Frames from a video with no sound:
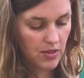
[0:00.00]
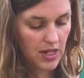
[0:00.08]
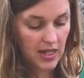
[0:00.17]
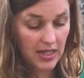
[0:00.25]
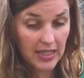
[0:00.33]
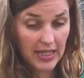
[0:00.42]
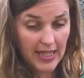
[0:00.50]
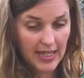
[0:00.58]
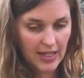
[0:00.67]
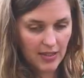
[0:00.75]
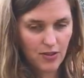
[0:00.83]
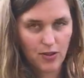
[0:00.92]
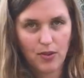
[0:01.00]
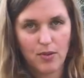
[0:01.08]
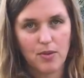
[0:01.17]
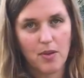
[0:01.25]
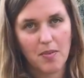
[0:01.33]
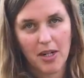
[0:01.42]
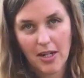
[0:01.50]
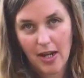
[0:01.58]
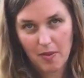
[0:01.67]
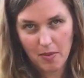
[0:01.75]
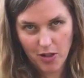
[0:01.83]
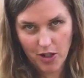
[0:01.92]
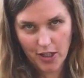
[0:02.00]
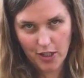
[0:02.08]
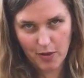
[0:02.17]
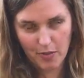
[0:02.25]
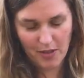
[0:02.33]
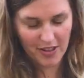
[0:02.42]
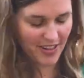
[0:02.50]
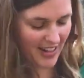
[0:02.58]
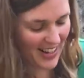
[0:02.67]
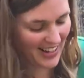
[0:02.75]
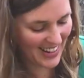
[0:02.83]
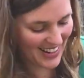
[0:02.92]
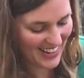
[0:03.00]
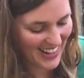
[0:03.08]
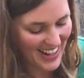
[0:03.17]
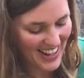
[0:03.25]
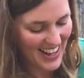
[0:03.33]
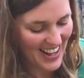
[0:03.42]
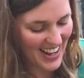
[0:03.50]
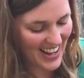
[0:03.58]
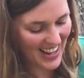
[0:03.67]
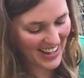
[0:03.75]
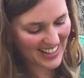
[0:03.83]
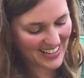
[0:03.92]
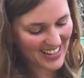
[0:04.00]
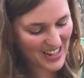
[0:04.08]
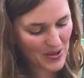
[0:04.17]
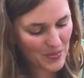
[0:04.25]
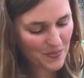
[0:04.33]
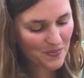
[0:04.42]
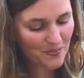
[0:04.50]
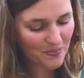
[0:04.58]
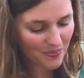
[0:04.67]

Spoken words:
take a liking to, no matter how much honey you put in it. And